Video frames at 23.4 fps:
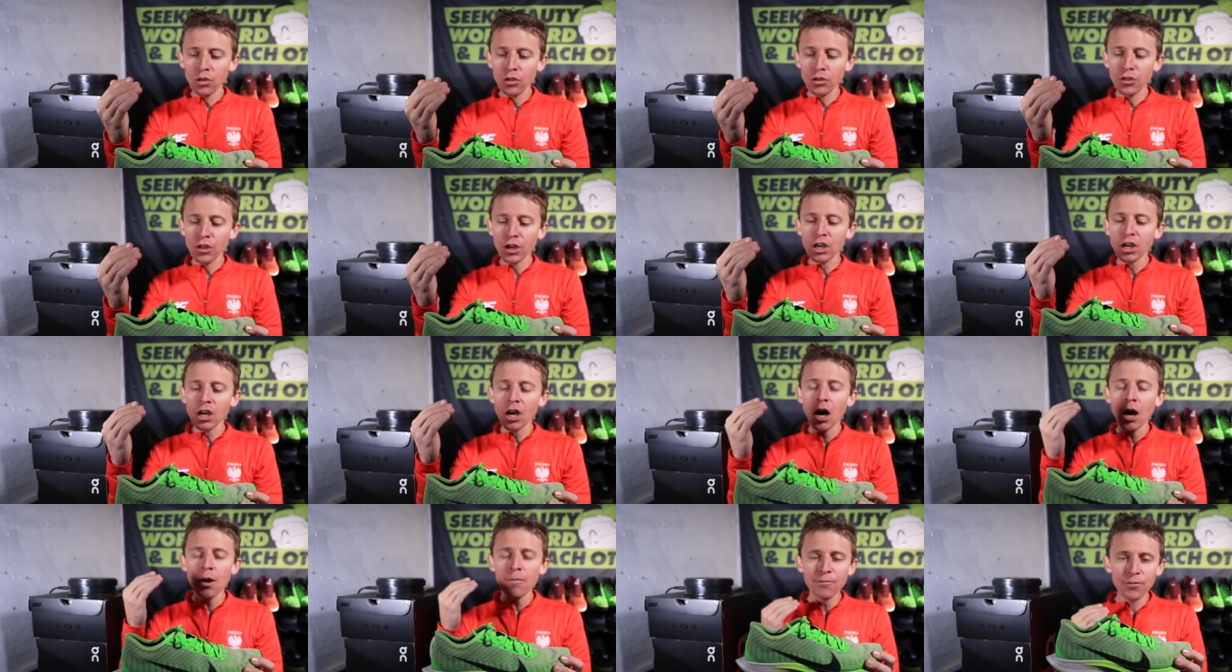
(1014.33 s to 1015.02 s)
the
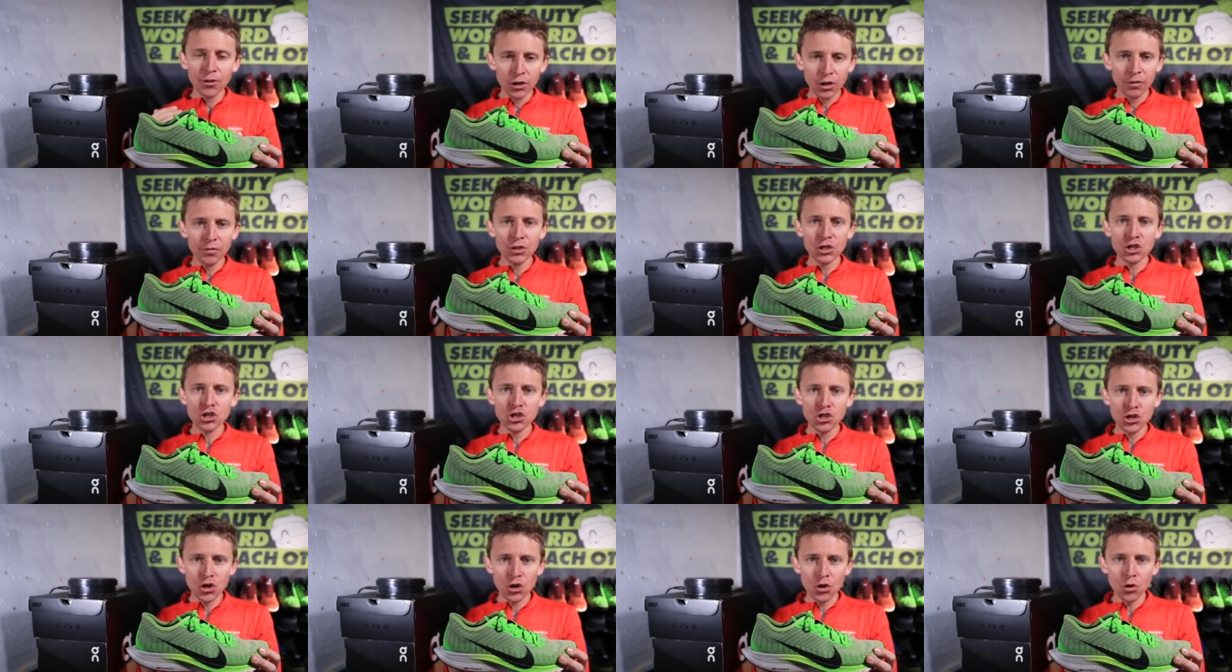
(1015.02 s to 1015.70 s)
comfort of the
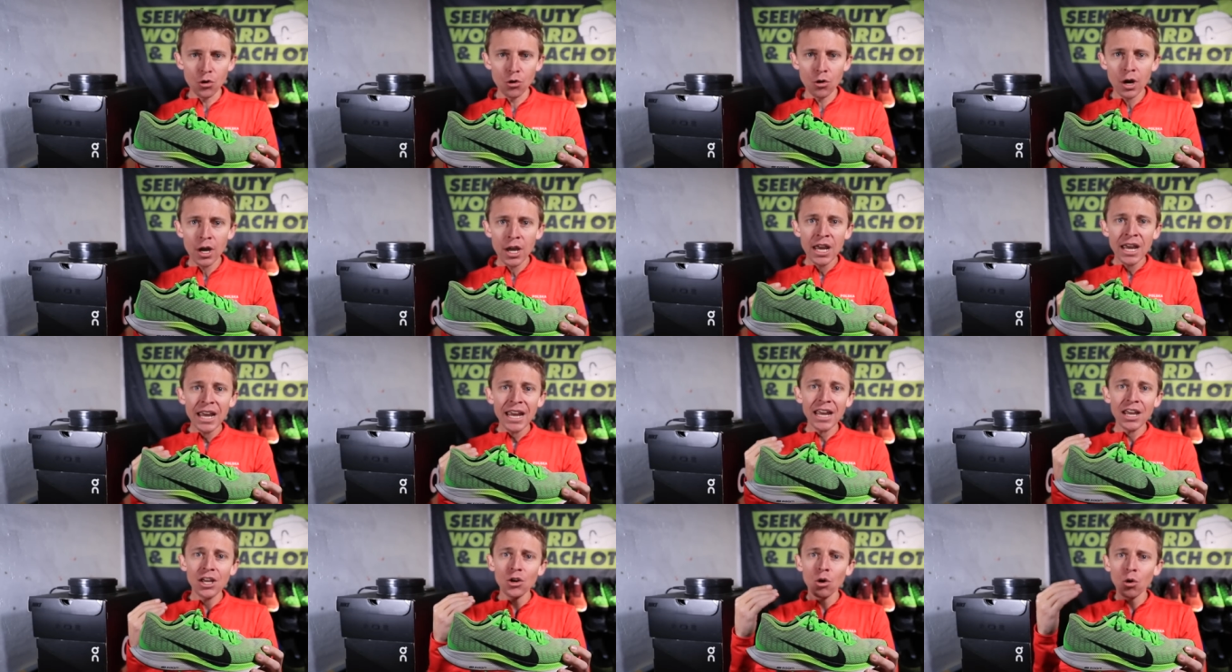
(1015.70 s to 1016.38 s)
shoe
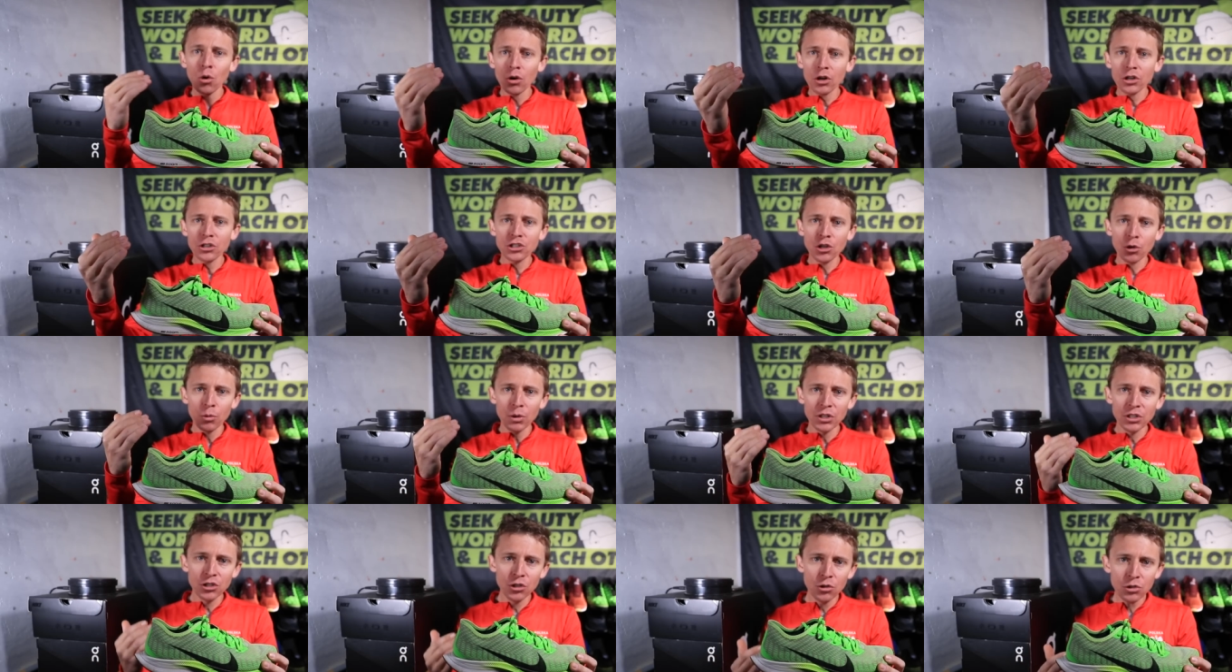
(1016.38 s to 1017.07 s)
in order to
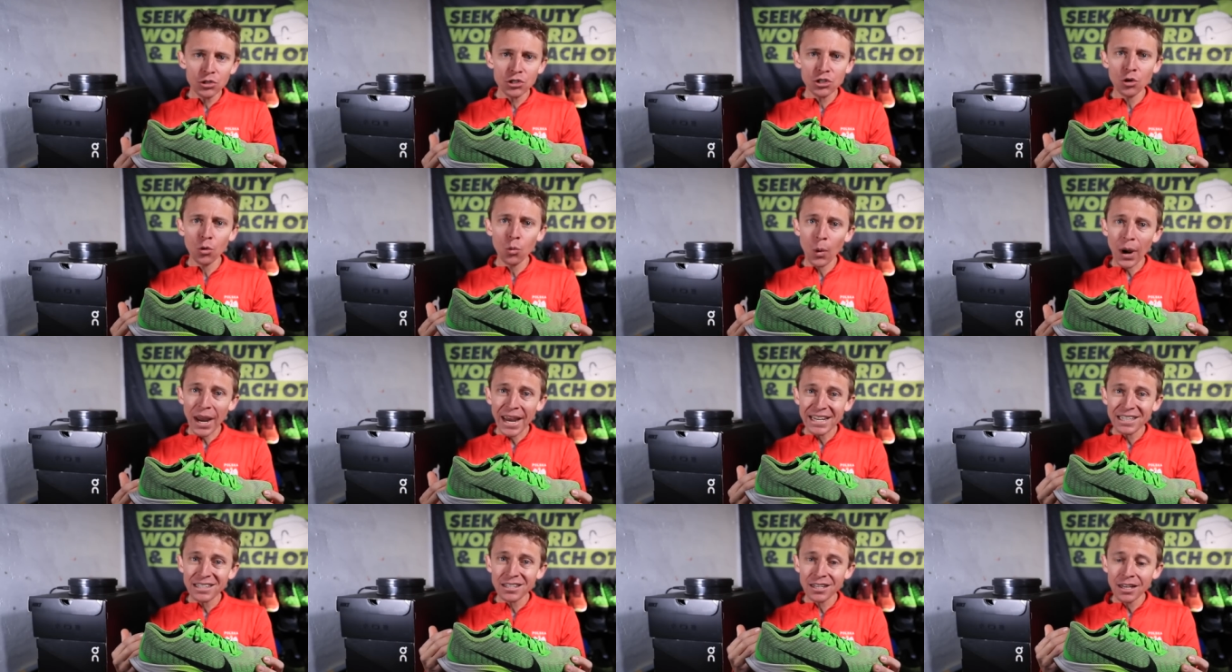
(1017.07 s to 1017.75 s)
reduce the
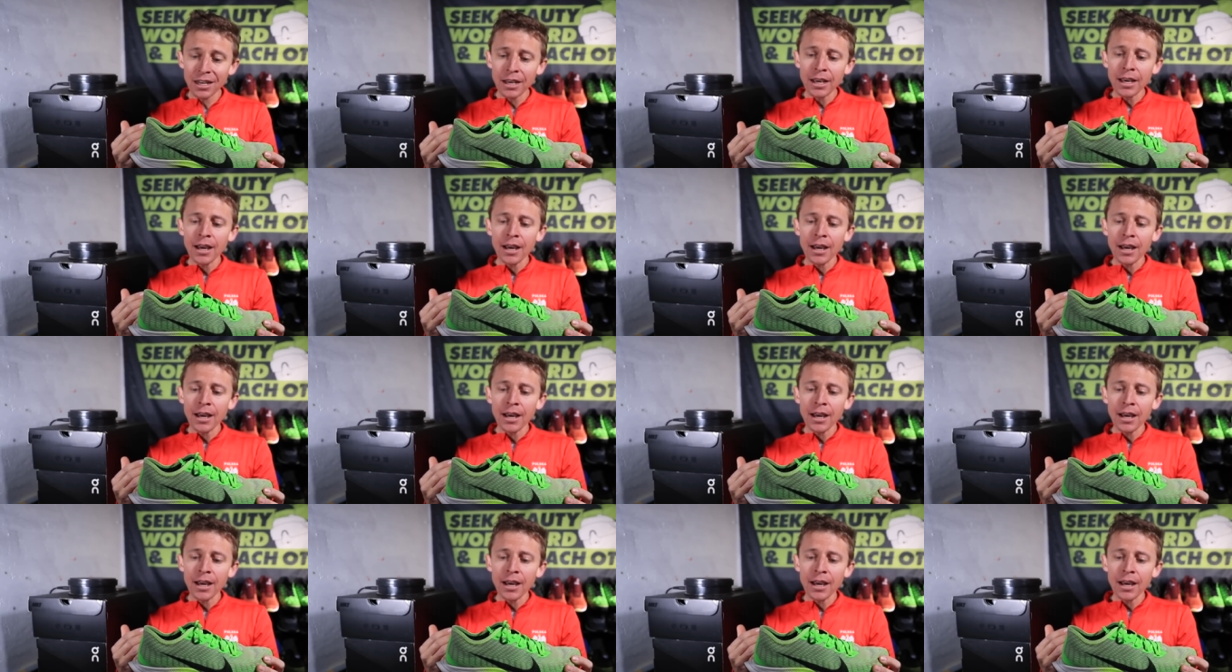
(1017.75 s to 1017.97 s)
weight,